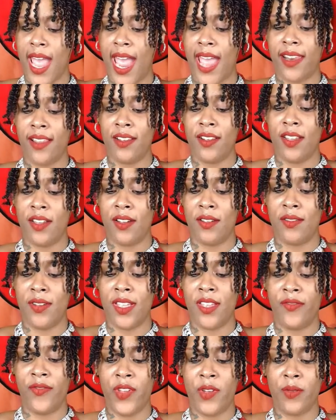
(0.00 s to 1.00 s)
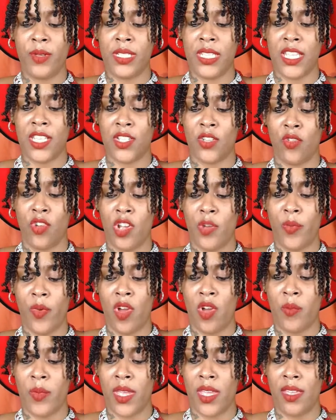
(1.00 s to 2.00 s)
I don't know if it was his grip
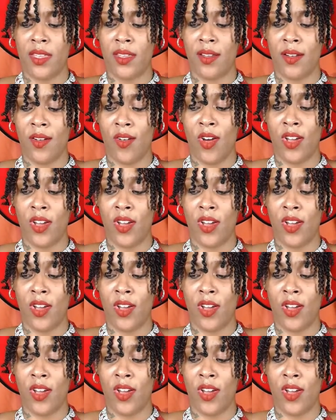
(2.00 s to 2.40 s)
on me